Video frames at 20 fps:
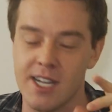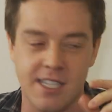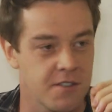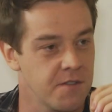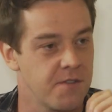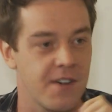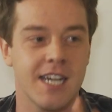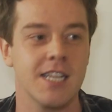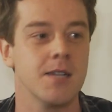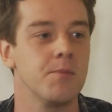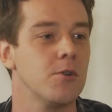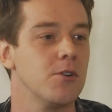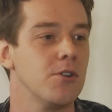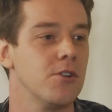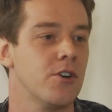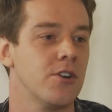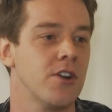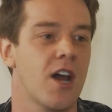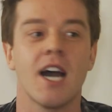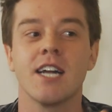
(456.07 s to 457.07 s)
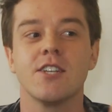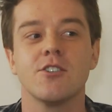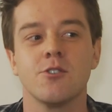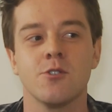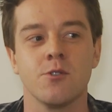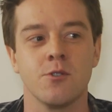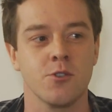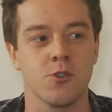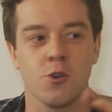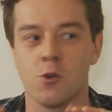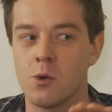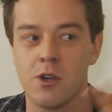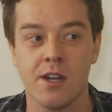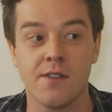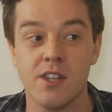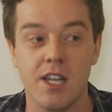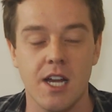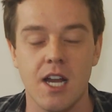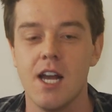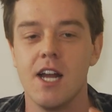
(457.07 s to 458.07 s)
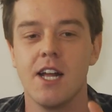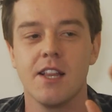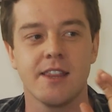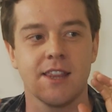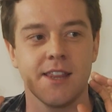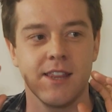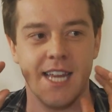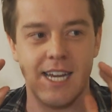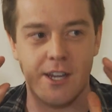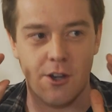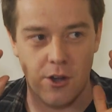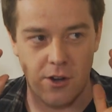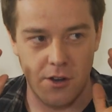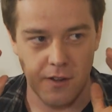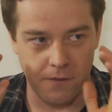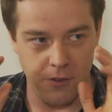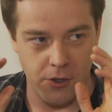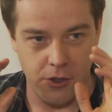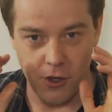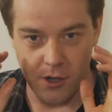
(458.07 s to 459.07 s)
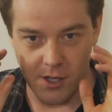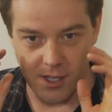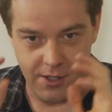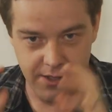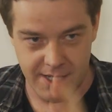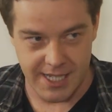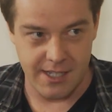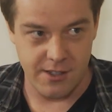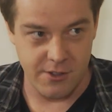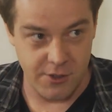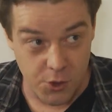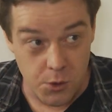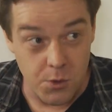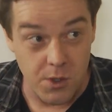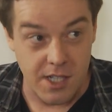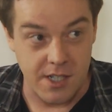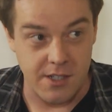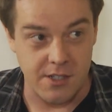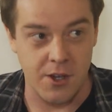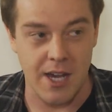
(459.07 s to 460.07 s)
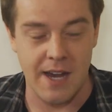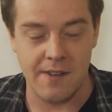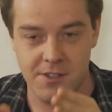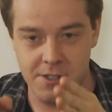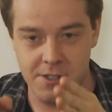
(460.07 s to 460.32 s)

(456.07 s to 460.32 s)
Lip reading: It's available on iTunes or wherever they got it. You got to do it. You have